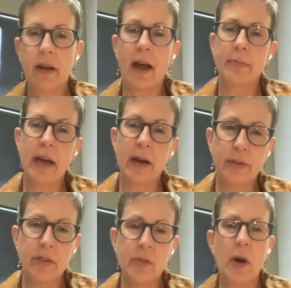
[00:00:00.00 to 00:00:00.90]
gaps, health
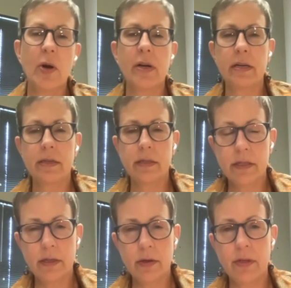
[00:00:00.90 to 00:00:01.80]

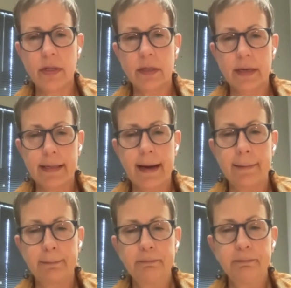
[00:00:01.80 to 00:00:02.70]
disparities, things like that.